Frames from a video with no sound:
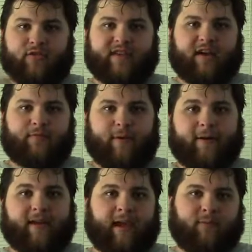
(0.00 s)
South
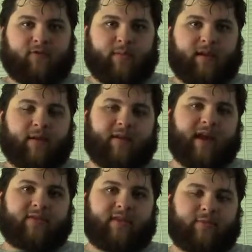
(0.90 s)
Park game should be coming
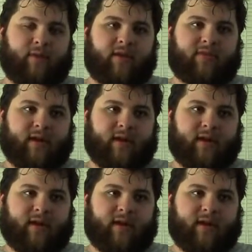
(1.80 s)
out this month.